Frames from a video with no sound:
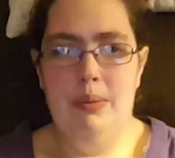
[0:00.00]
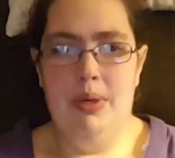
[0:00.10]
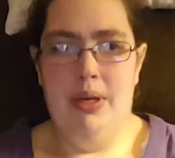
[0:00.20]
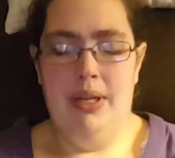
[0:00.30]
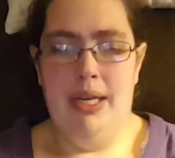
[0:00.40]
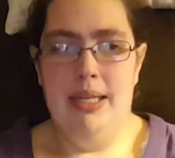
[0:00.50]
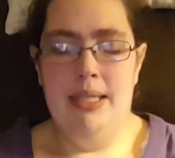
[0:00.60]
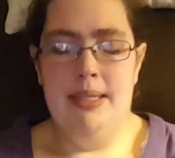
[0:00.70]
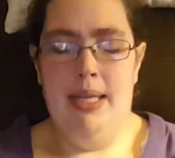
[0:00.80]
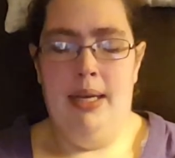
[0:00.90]
We all got
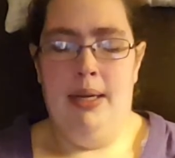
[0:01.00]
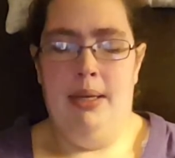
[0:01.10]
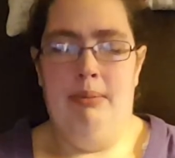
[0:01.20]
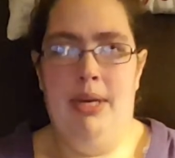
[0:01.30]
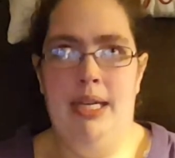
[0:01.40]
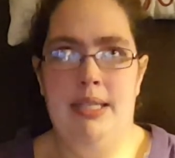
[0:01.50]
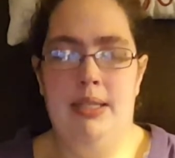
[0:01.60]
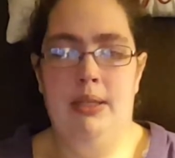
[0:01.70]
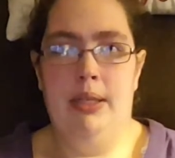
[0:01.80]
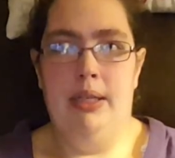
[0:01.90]
to say our goodbyes
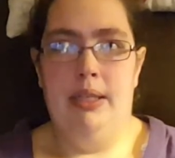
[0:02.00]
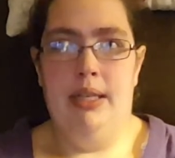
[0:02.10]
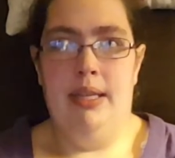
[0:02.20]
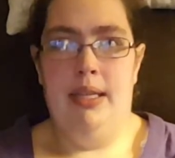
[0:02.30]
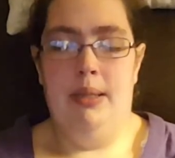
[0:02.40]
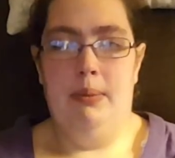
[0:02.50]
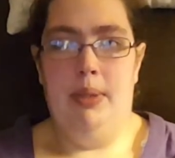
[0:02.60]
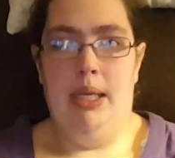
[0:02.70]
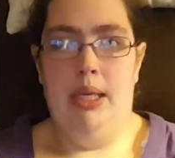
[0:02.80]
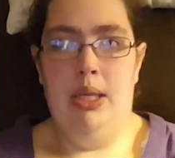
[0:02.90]
to her, and then
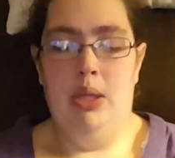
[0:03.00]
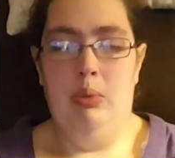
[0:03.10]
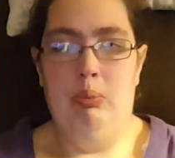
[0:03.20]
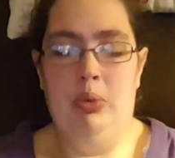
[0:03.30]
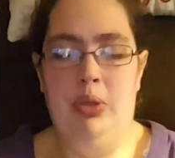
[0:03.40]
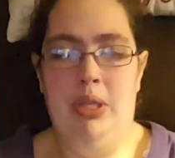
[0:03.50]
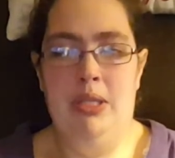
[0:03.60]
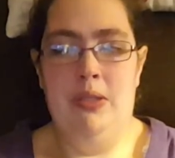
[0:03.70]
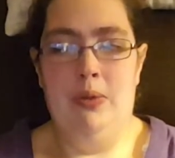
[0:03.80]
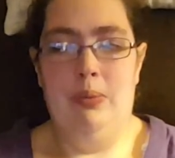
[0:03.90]
we pulled the
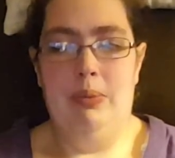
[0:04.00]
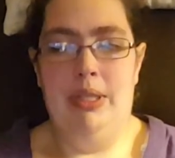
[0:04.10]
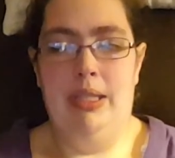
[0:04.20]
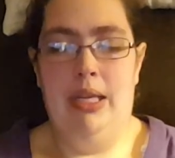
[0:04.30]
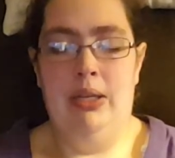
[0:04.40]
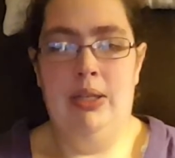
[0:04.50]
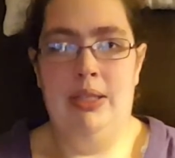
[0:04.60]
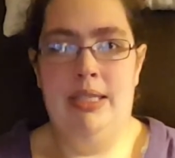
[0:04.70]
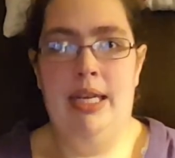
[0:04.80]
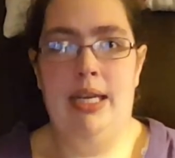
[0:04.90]
tube and let her
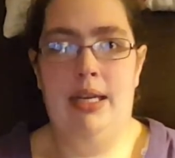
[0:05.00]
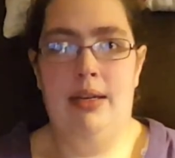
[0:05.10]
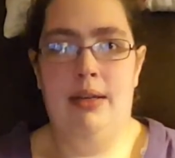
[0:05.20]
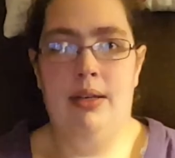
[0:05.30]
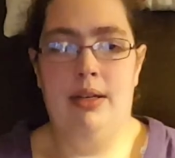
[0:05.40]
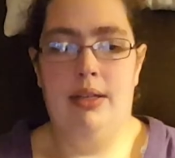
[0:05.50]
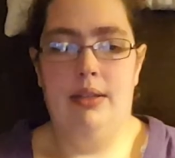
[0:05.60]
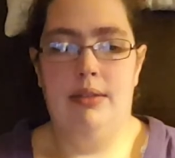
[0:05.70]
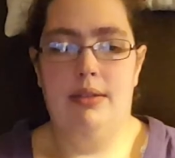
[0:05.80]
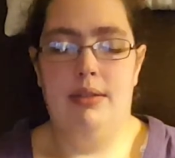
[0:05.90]
take her
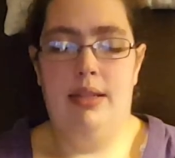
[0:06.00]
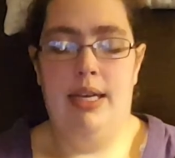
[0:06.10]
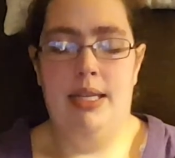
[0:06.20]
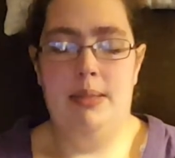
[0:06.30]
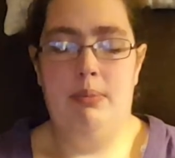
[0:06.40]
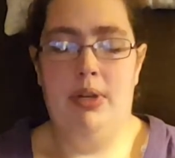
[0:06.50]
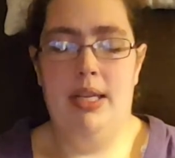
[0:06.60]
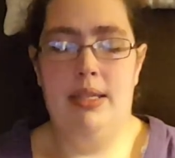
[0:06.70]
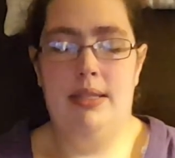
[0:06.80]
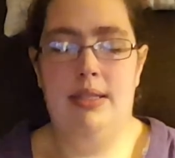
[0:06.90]
last
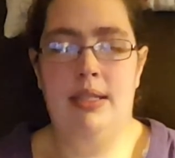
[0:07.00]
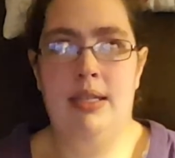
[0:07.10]
breaths.